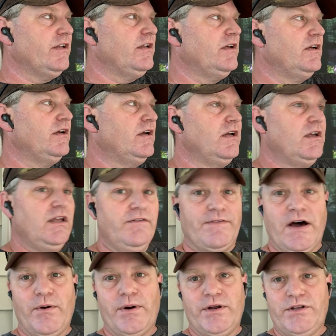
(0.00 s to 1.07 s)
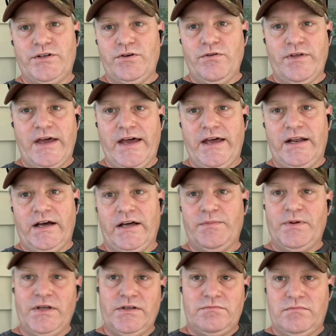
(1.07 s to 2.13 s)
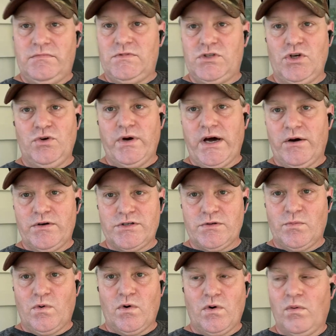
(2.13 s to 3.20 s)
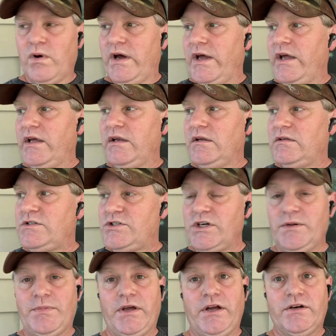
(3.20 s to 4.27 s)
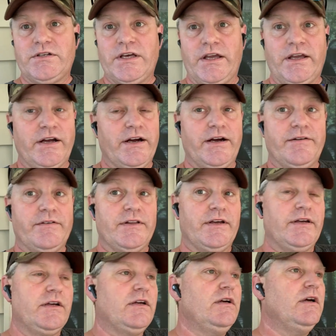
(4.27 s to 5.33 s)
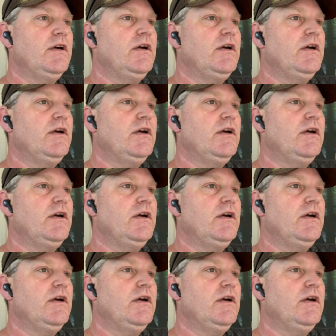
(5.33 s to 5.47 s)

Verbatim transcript: And if I were to do that, I'd be two hours or more away, and she'd be here taking care of everything.